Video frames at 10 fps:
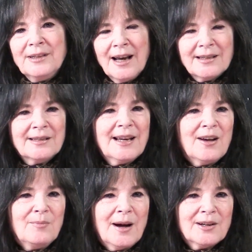doesn't
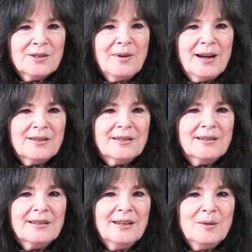have
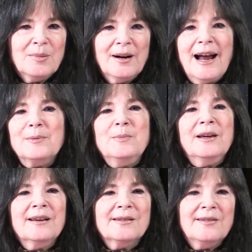punctuation, perhaps
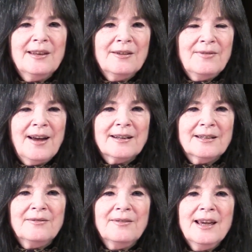because of the effect
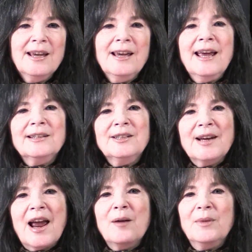of
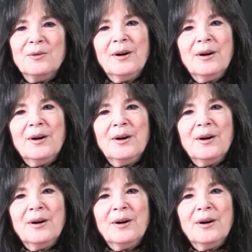enjambment,